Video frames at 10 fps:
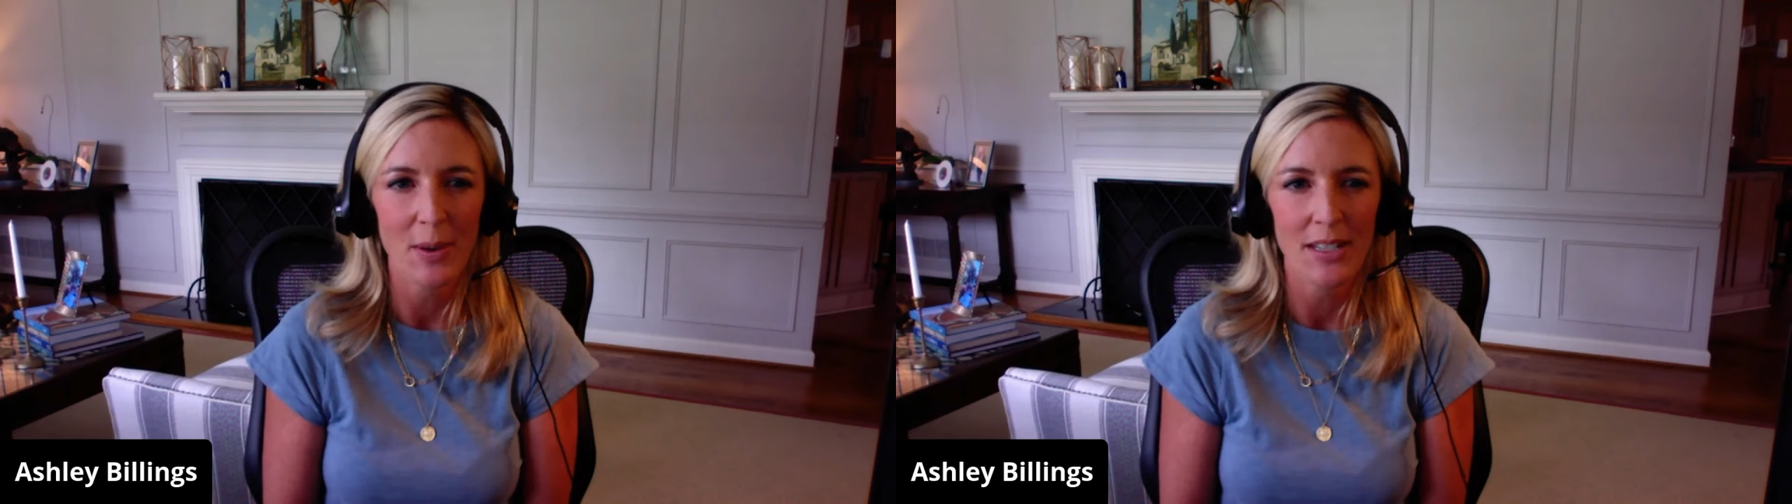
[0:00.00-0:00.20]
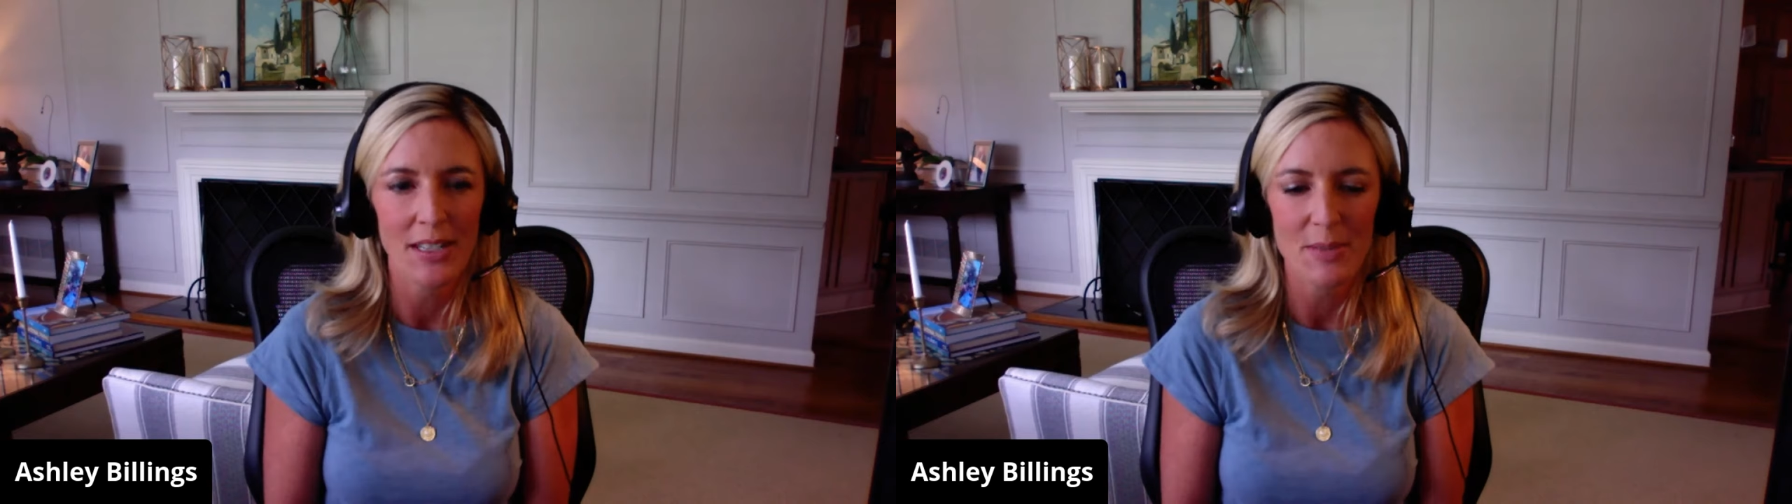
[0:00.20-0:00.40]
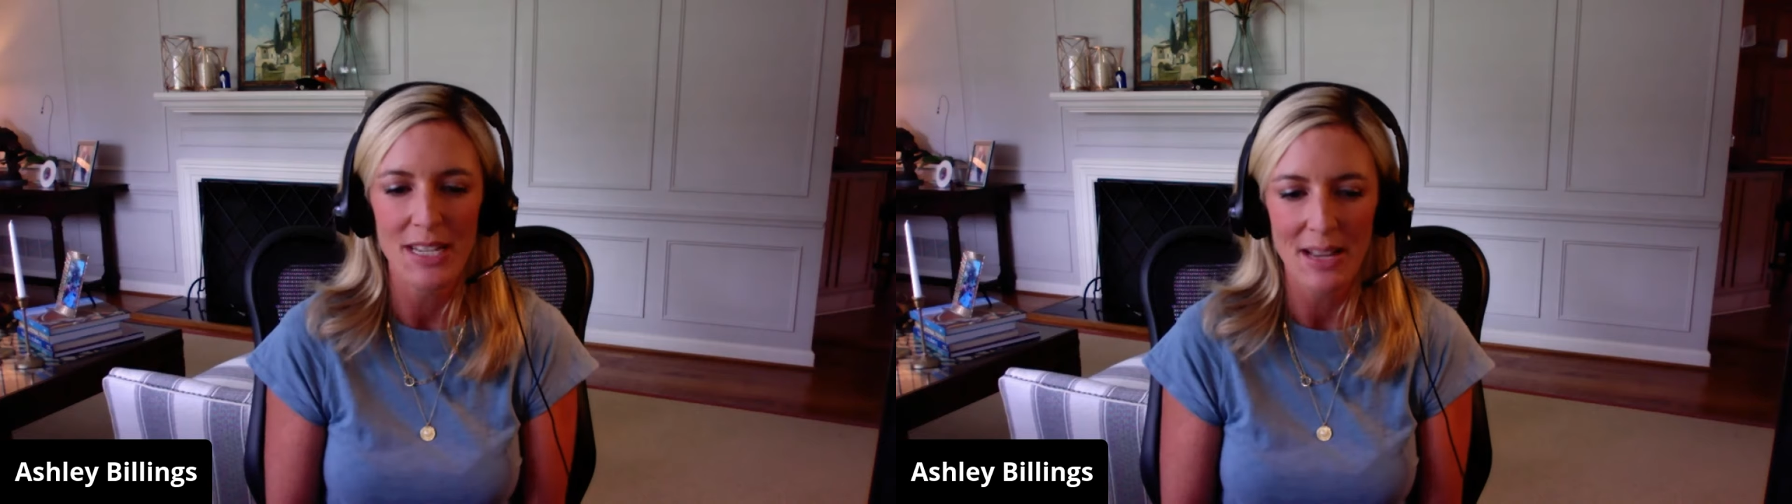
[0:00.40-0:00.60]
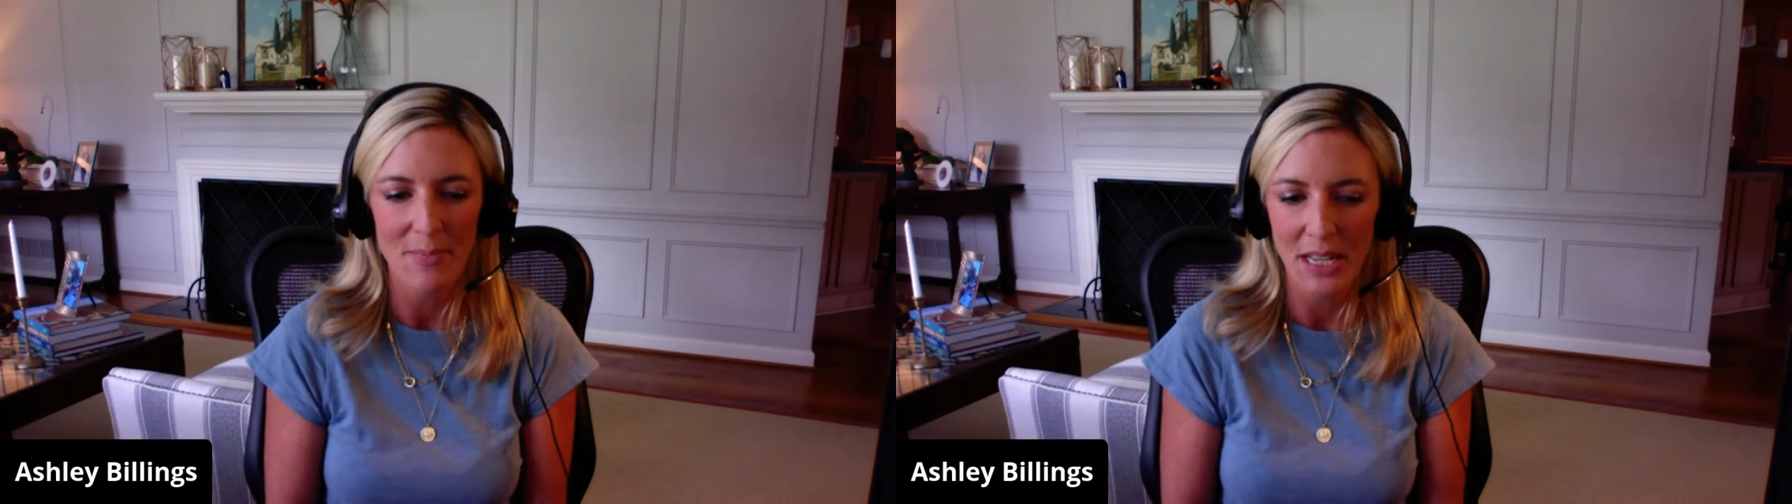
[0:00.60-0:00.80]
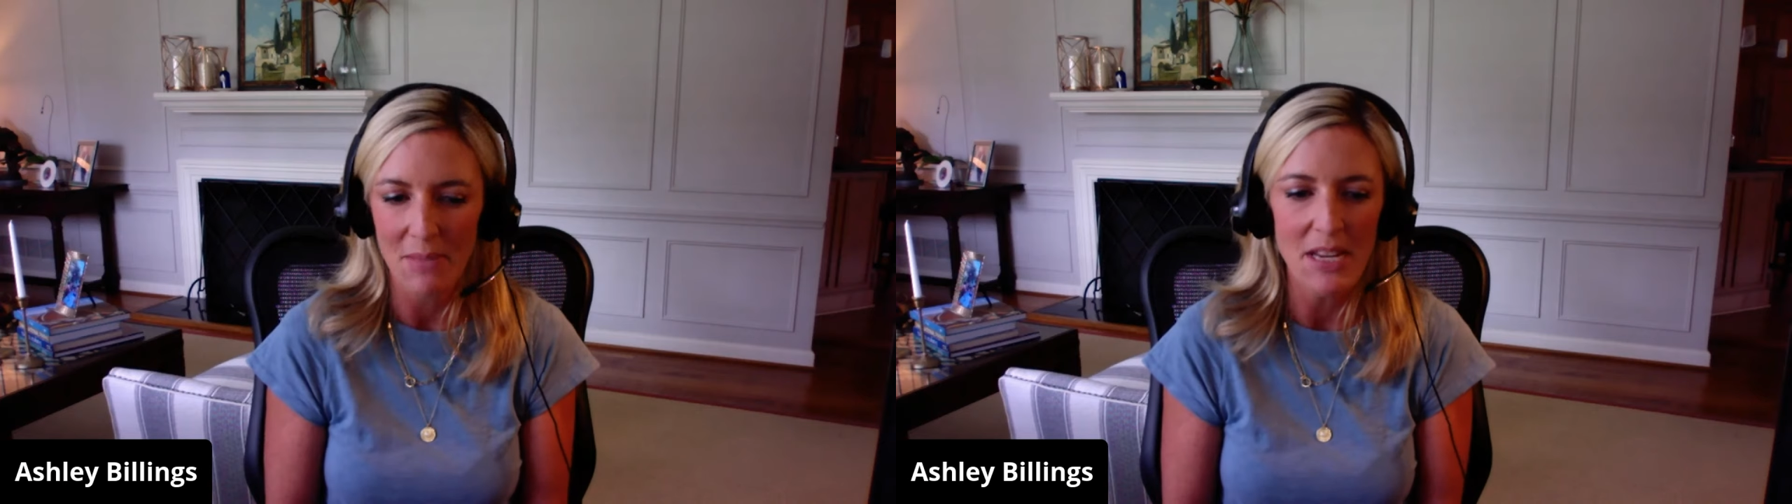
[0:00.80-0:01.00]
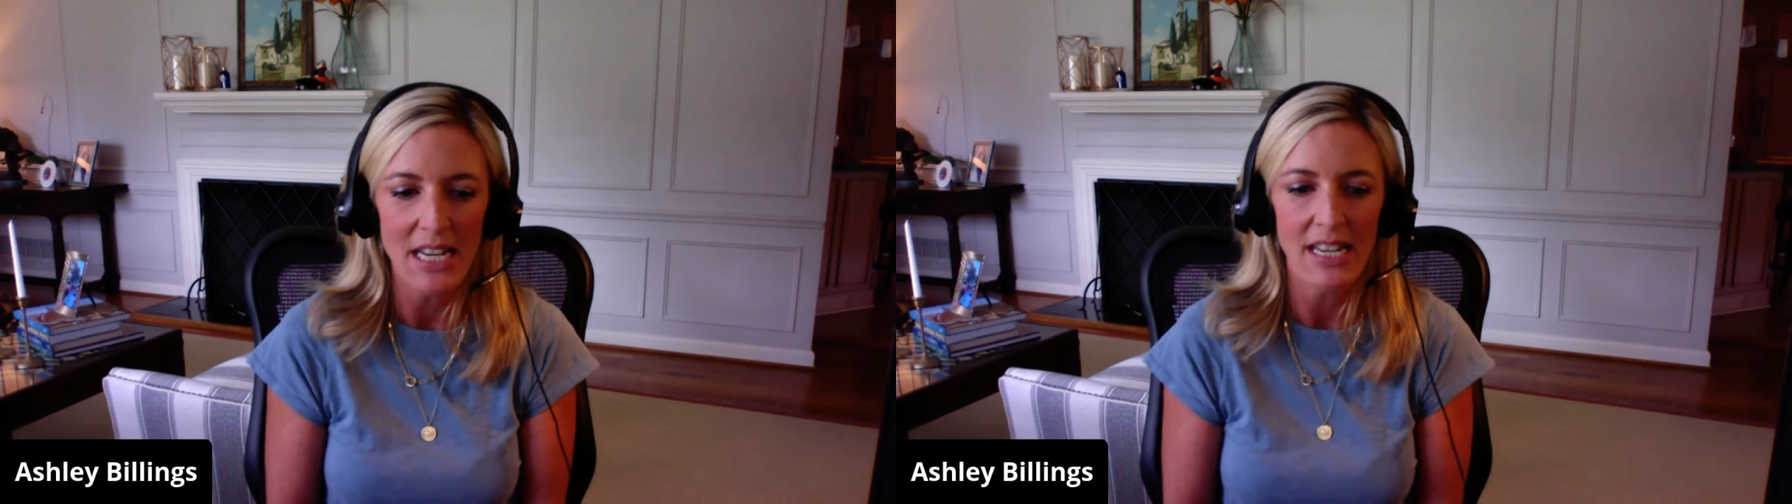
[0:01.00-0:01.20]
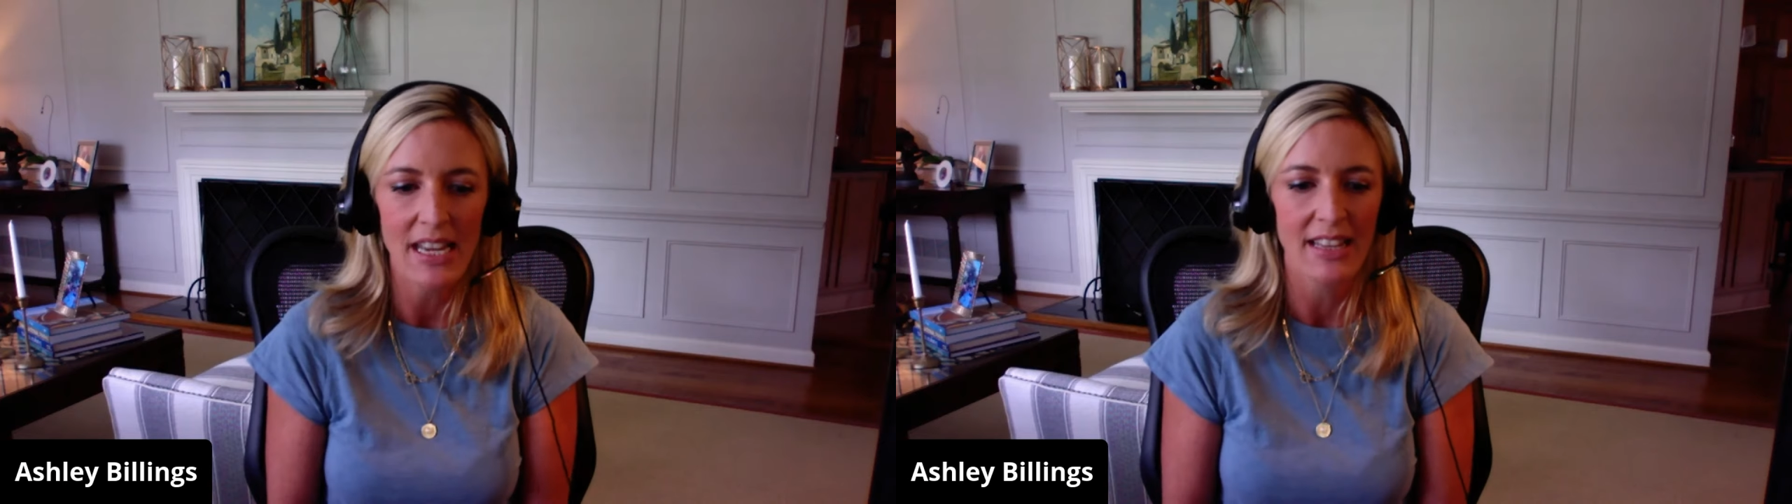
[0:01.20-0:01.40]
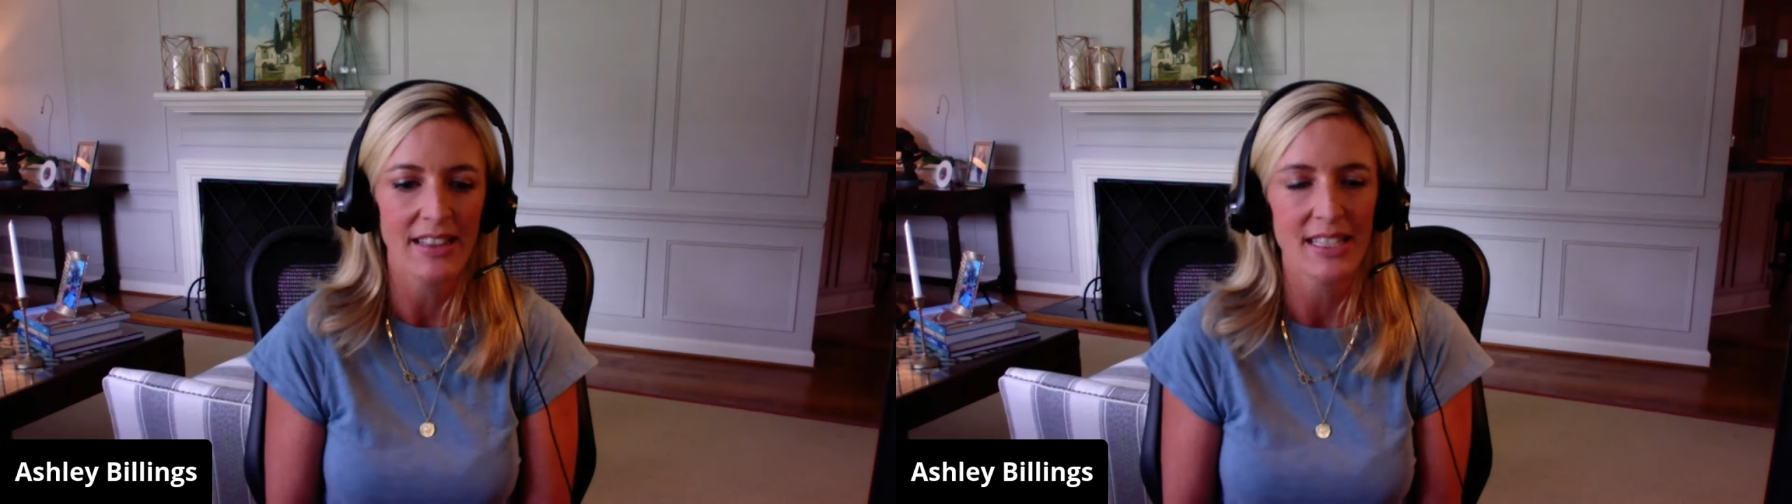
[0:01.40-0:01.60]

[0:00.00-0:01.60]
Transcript: it to be something immediate.